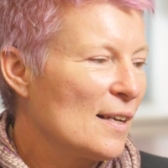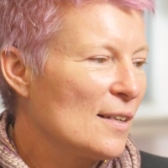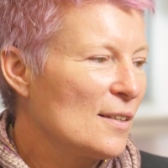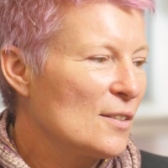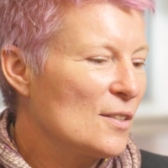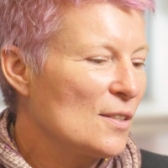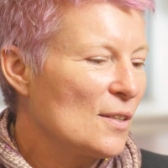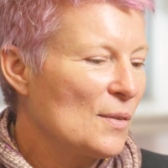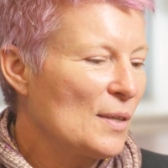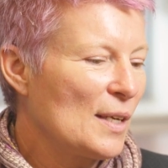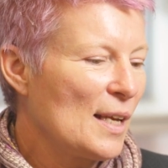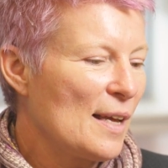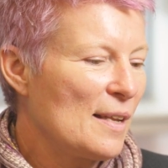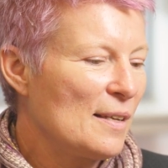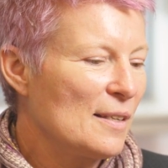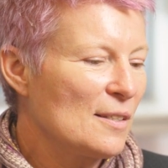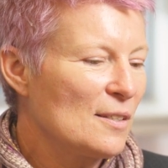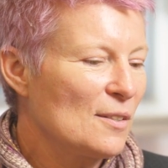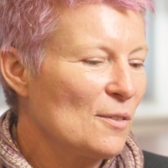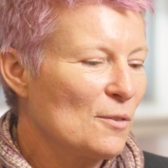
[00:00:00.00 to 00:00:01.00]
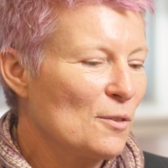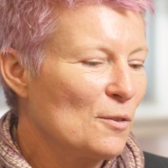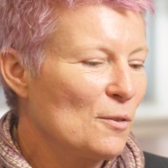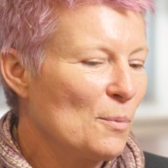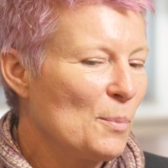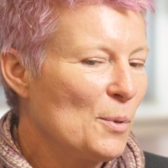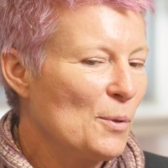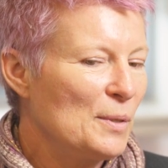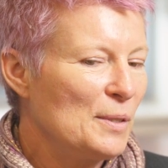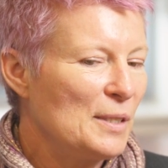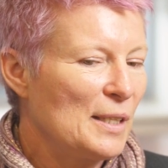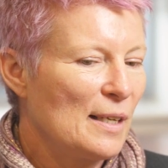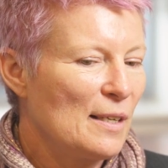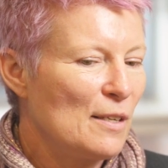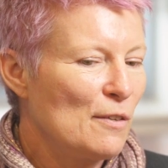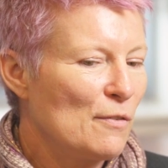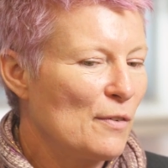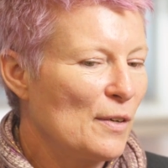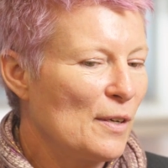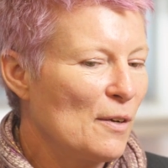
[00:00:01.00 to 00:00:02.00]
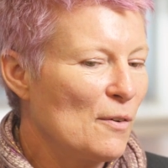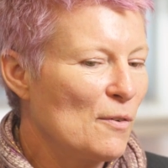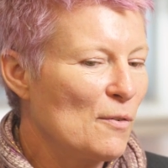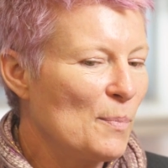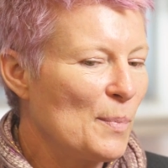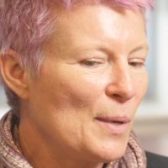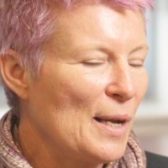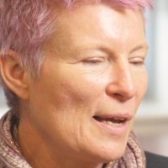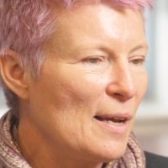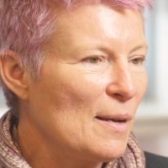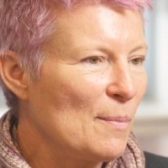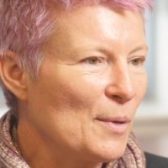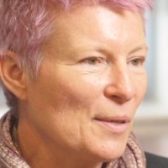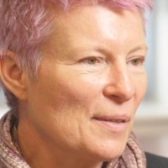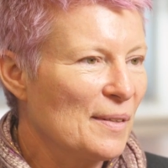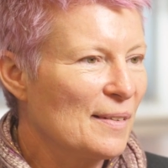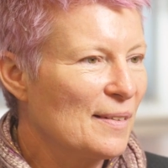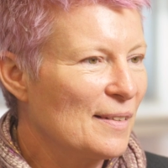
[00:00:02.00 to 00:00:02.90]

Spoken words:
So again, it's not sort of pointing any finger of blame.